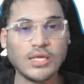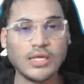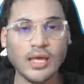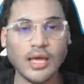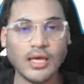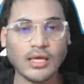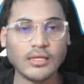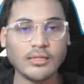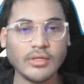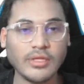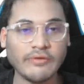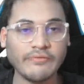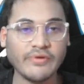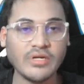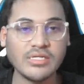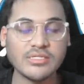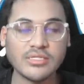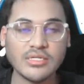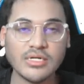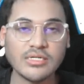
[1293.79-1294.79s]
And if
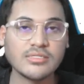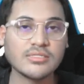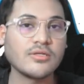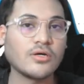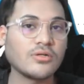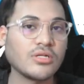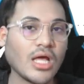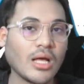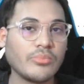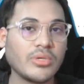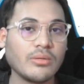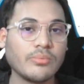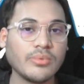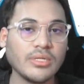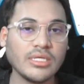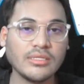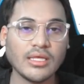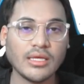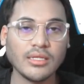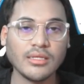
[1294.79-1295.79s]
it shuts down
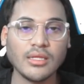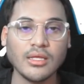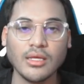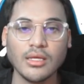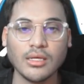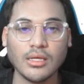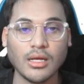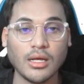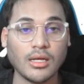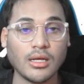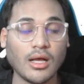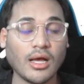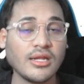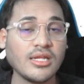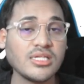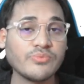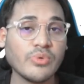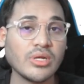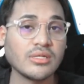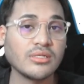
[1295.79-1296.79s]
abruptly, then
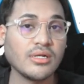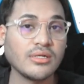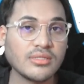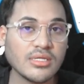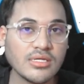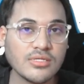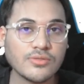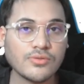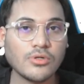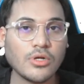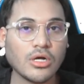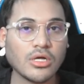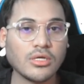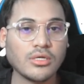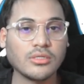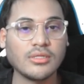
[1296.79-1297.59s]
unexpected things could occur.